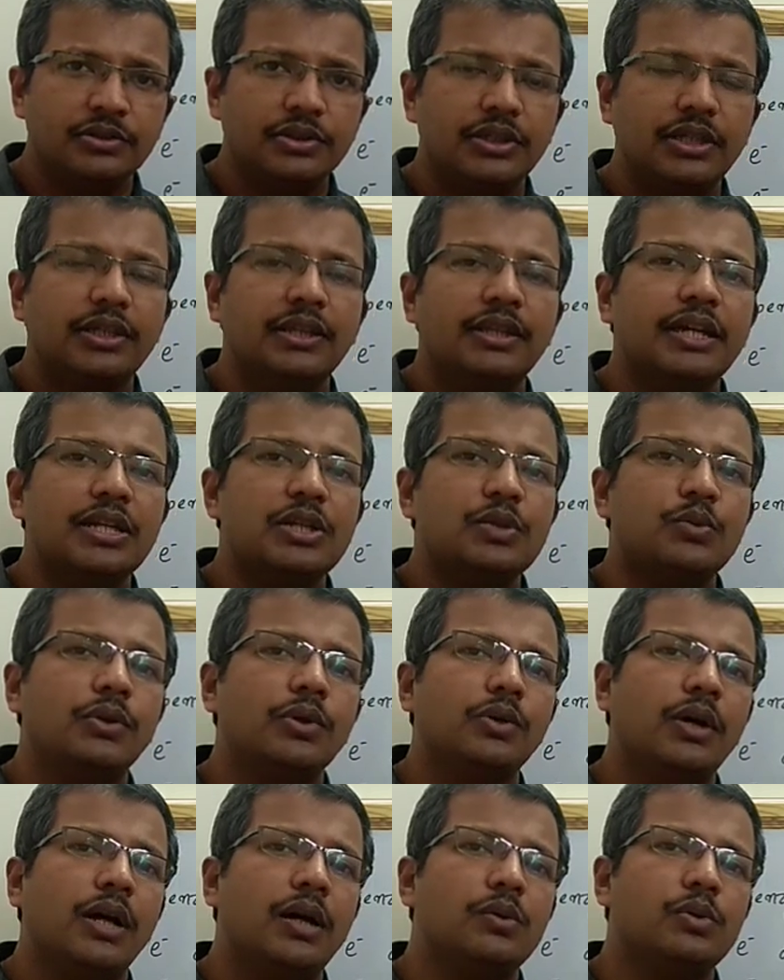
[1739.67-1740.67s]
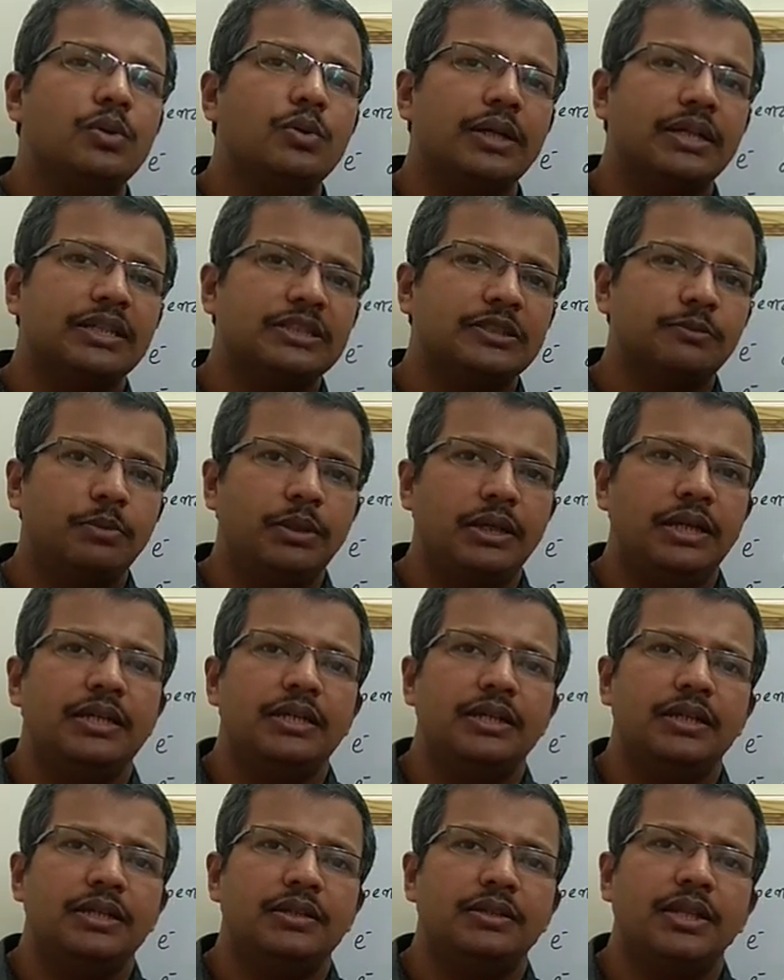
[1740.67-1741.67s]
In that way you have to explain
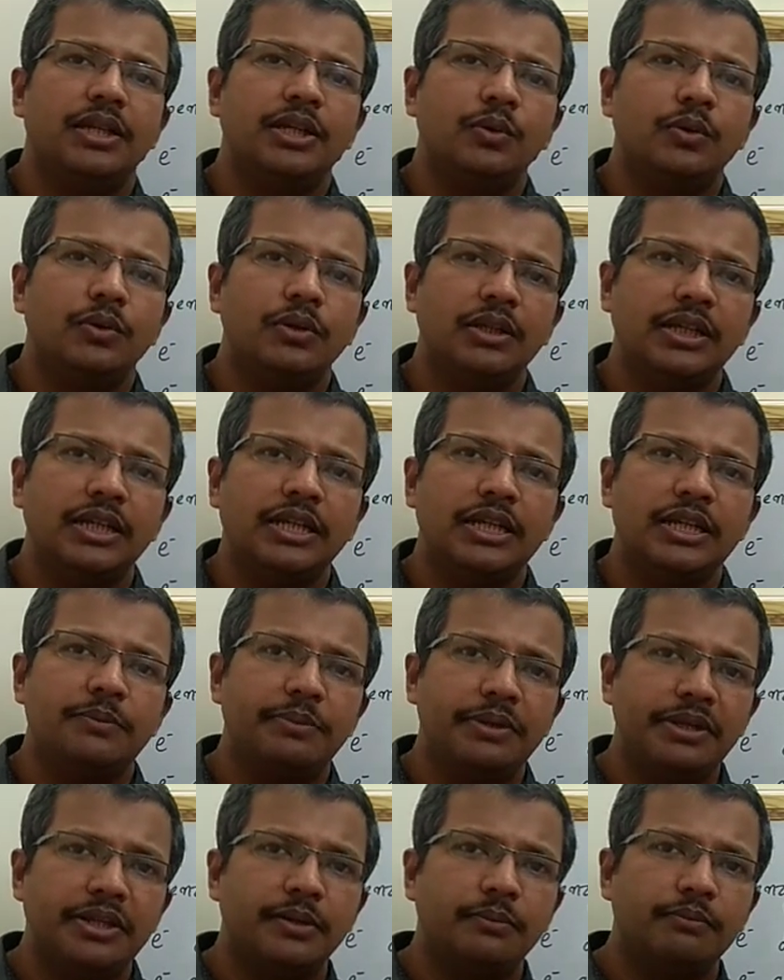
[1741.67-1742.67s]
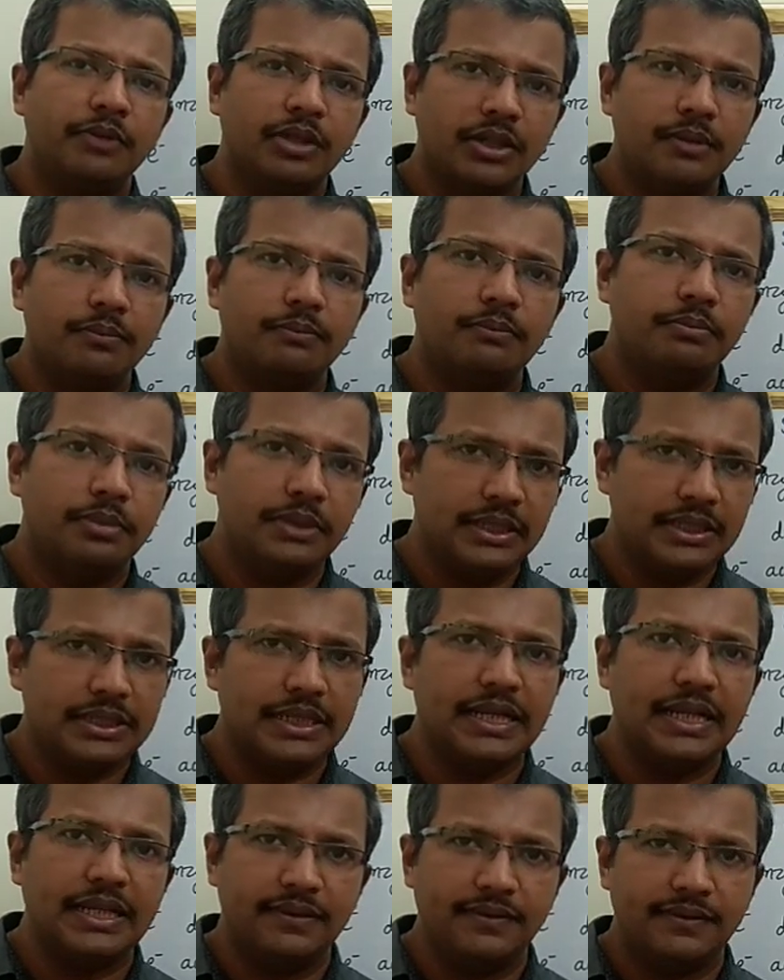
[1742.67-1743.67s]
it, then only it becomes the complete
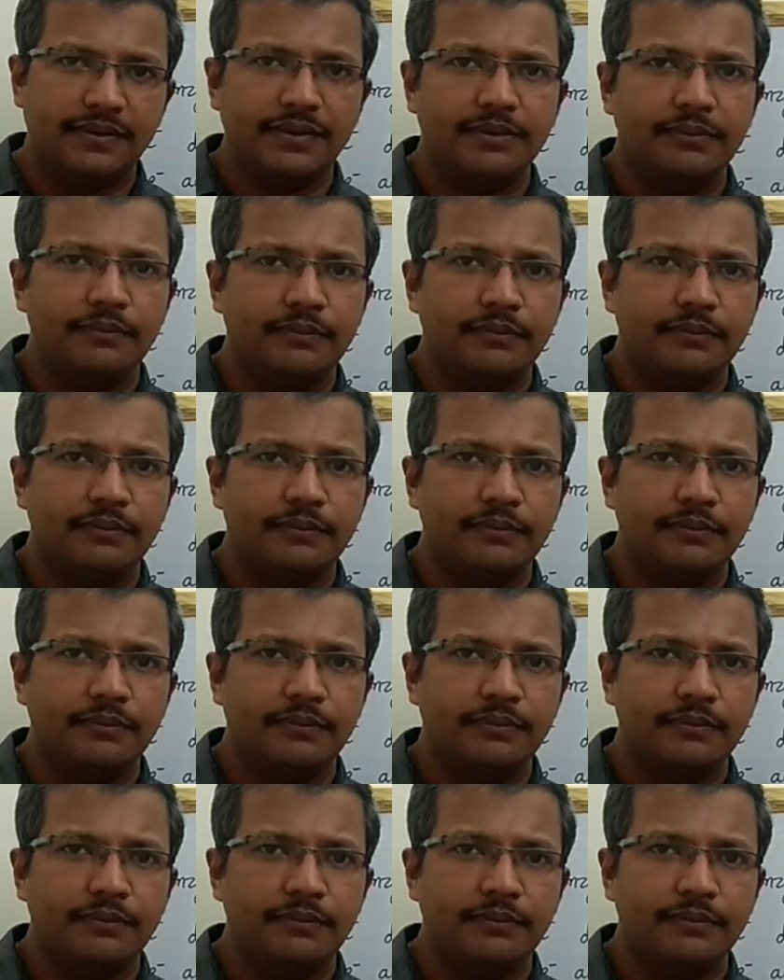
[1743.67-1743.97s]
answer.